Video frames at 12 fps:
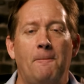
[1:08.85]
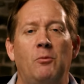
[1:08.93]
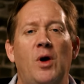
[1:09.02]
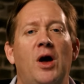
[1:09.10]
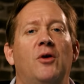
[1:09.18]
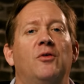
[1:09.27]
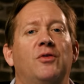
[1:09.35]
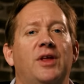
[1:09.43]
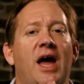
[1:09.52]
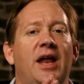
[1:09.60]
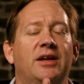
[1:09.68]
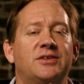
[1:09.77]
Well,
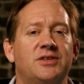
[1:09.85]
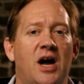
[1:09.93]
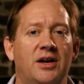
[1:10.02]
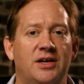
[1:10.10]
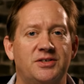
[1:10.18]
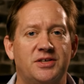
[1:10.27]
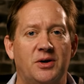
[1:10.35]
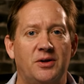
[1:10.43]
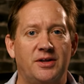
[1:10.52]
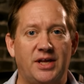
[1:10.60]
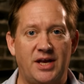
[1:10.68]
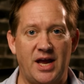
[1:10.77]
that is not
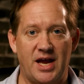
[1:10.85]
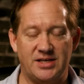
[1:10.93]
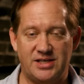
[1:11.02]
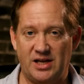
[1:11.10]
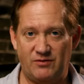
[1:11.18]
necessarily the case.